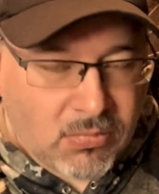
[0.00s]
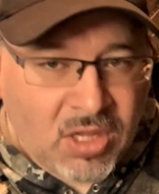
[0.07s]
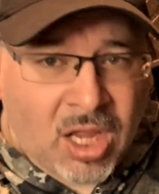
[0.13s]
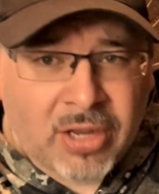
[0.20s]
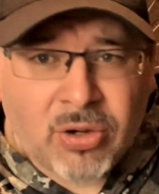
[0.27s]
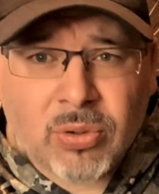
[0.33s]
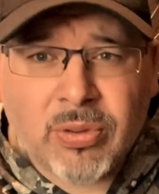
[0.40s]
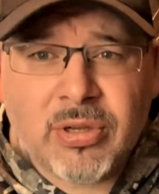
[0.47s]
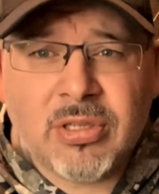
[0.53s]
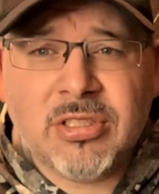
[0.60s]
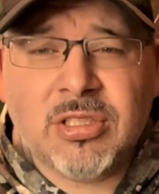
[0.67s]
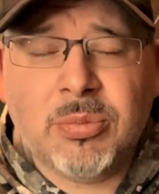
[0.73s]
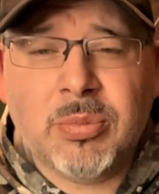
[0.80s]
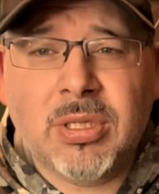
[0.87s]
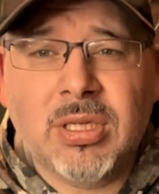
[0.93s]
I know there's
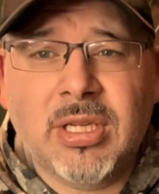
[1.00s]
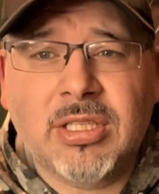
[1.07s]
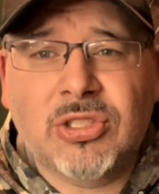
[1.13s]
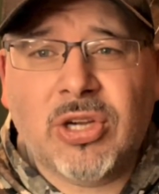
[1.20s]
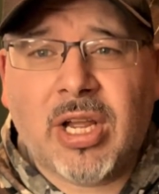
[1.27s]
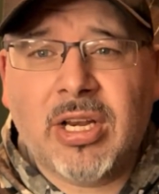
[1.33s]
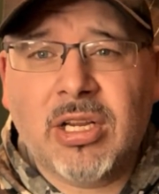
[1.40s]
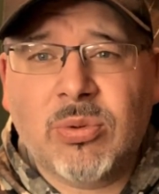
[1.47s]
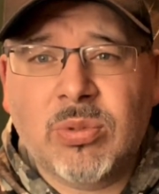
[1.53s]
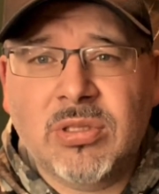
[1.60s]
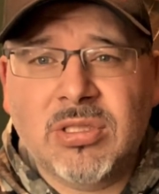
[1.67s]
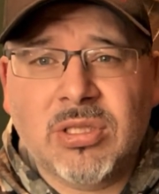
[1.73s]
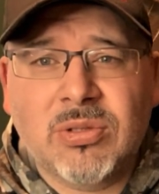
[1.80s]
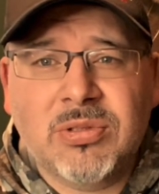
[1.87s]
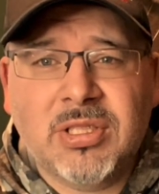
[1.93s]
some electronic
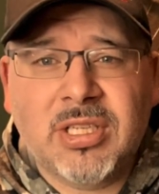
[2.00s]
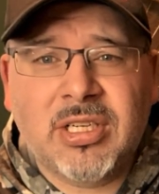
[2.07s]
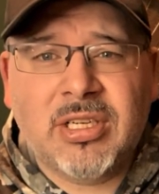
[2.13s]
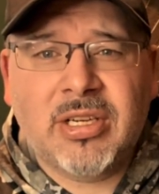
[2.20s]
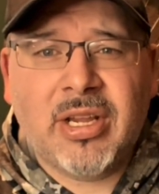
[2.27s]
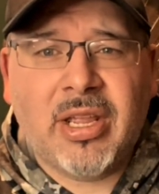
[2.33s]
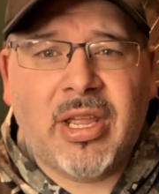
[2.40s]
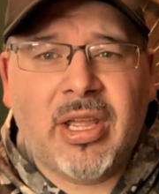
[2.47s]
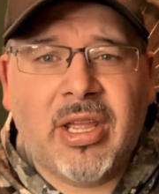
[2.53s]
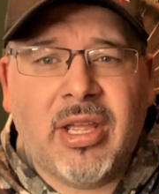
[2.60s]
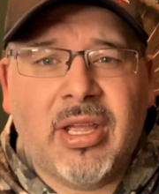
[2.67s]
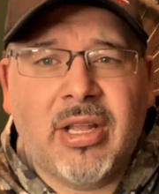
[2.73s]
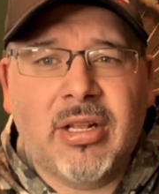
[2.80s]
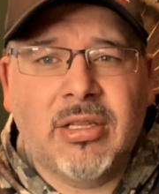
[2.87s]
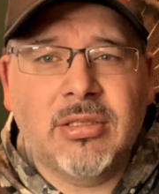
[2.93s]
ones out there,
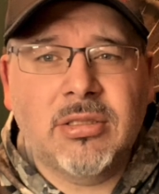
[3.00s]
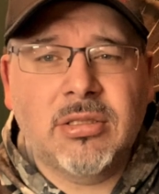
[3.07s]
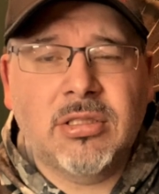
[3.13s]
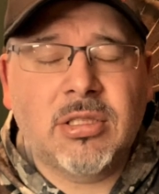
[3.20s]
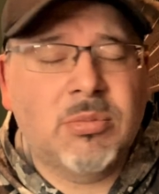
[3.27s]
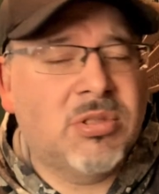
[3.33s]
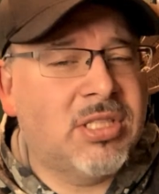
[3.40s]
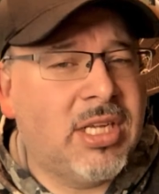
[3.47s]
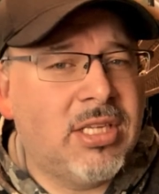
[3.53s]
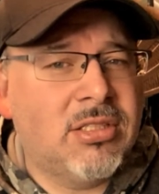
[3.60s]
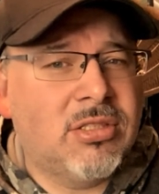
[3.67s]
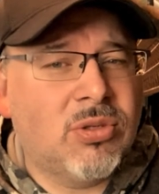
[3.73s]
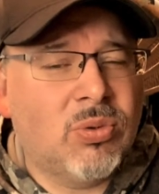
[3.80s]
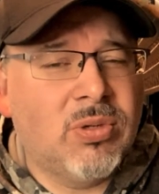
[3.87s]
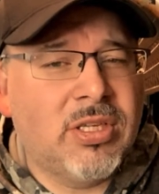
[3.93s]
and some states
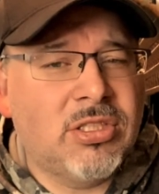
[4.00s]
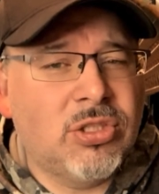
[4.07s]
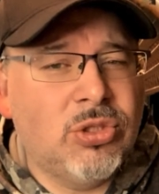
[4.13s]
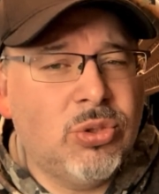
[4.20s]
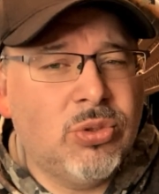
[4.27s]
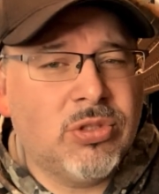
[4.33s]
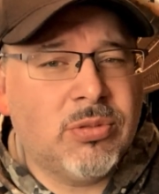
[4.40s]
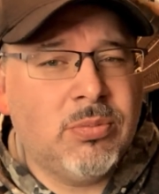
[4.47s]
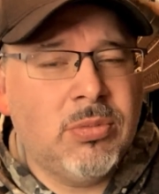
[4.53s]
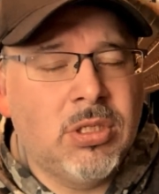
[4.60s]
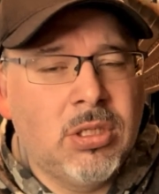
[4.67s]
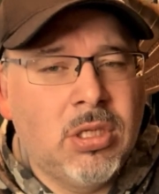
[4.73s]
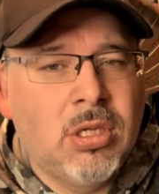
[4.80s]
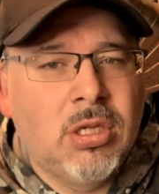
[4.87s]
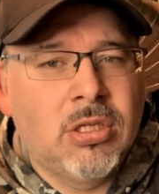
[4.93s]
don't let you use them,
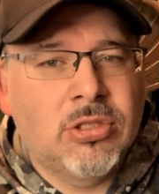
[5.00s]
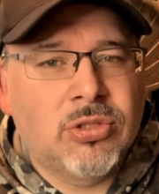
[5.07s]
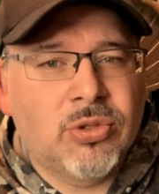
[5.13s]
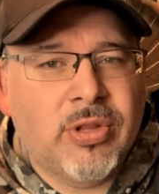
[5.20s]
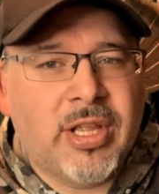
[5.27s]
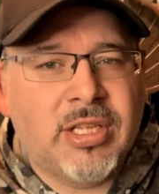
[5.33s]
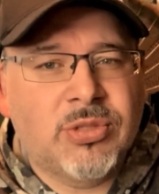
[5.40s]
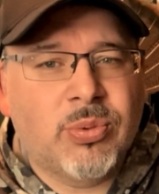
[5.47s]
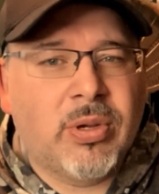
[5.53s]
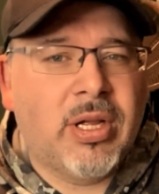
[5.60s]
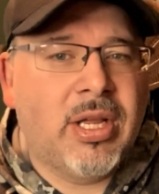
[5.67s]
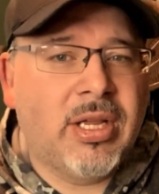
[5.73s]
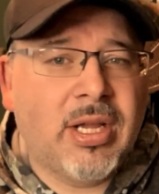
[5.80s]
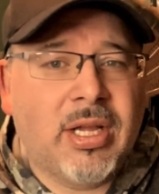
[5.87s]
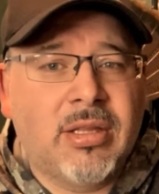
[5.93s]
so that's
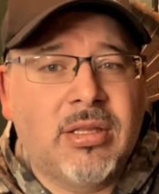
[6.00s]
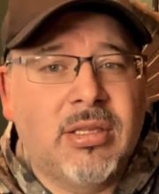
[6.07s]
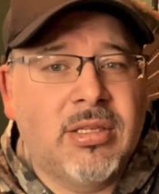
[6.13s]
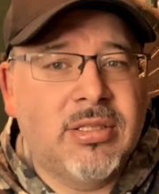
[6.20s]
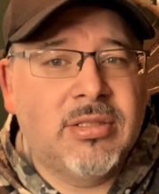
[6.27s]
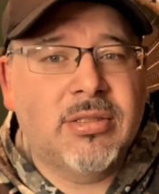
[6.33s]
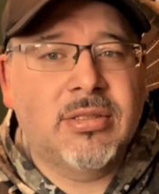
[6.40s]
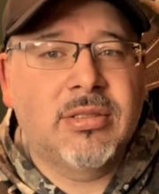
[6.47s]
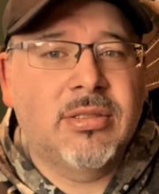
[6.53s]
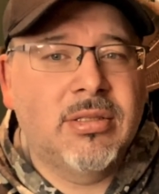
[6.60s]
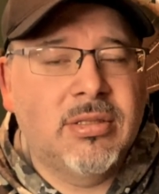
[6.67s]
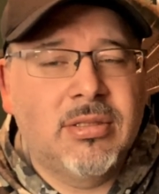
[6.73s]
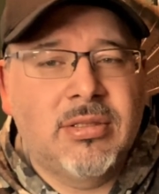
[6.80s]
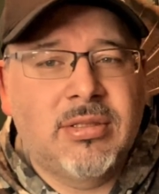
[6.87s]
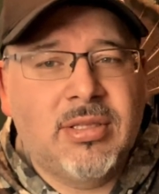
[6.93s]
why I got this.
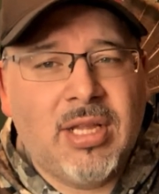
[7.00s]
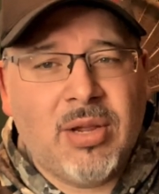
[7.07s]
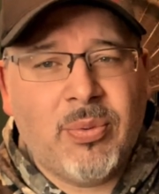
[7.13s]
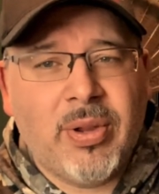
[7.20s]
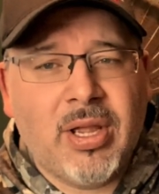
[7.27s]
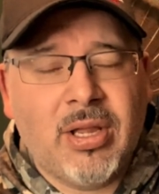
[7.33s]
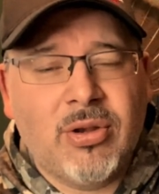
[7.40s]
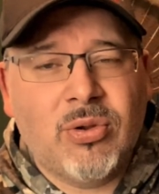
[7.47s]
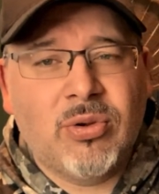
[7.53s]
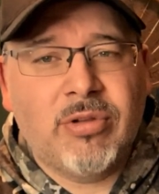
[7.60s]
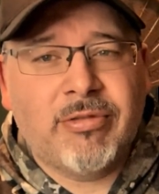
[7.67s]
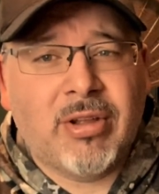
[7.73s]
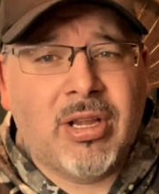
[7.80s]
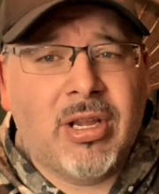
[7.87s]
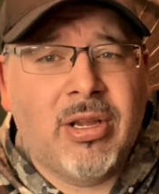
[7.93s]
That way I know
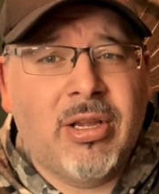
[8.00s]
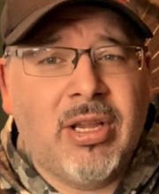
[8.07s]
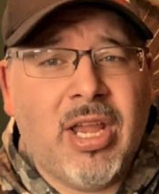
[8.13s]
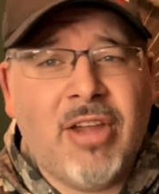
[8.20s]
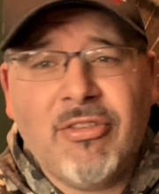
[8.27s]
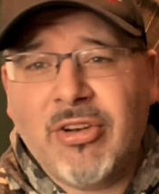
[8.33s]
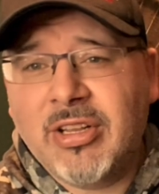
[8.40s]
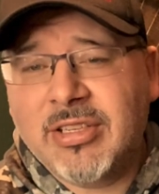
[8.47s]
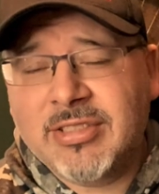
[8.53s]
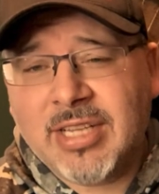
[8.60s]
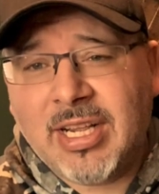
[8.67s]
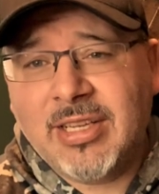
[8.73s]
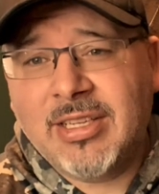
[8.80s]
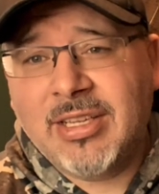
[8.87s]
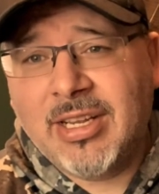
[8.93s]
if I ever
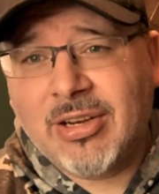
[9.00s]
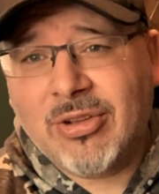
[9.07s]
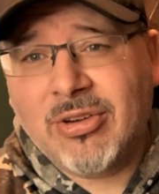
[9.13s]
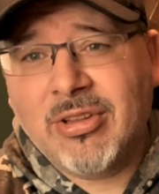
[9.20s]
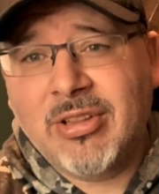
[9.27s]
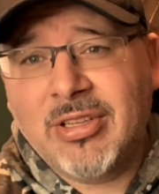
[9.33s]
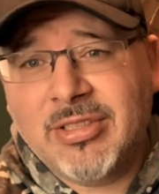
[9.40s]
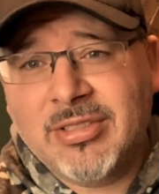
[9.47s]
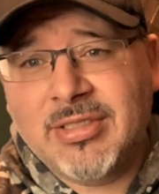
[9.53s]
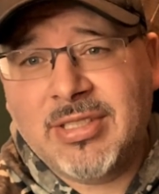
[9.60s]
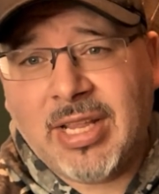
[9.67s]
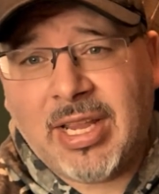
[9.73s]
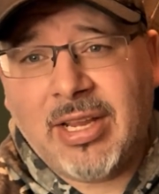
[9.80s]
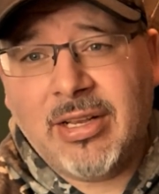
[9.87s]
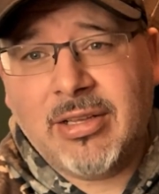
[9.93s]
decide to get out of this
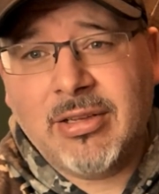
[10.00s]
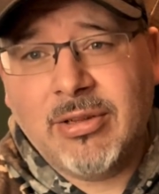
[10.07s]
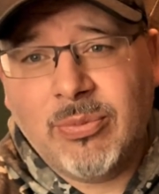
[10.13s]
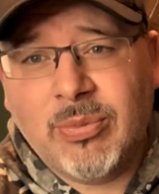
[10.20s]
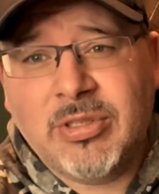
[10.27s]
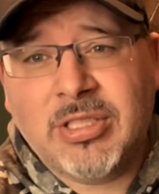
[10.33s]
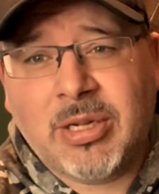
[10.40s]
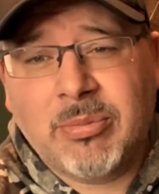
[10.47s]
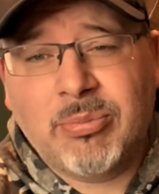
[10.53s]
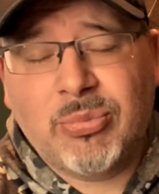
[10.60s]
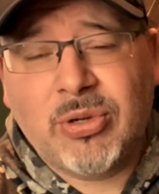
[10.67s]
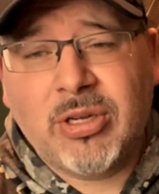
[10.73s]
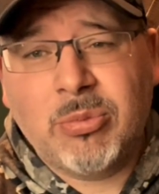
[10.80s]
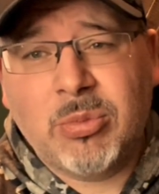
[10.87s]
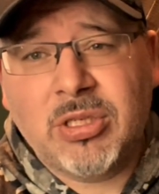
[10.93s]
state, which I'm
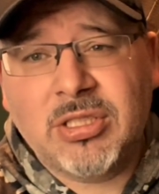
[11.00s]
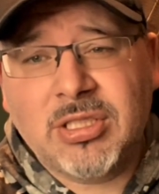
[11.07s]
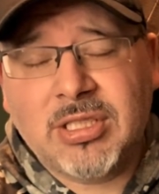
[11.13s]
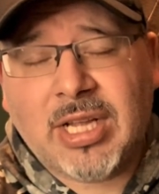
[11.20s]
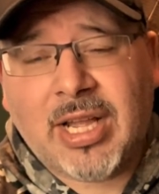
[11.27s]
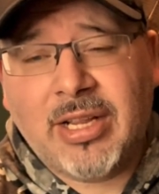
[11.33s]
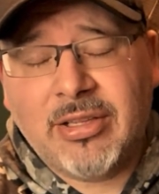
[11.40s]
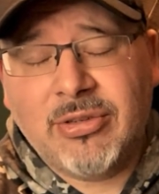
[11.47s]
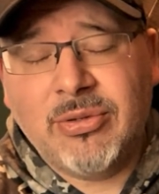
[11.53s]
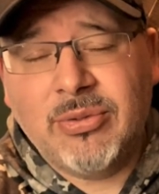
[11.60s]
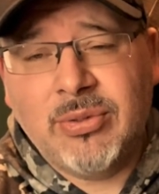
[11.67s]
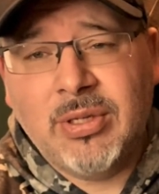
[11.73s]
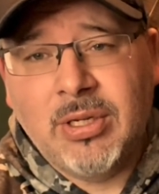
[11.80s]
pretty much tied to,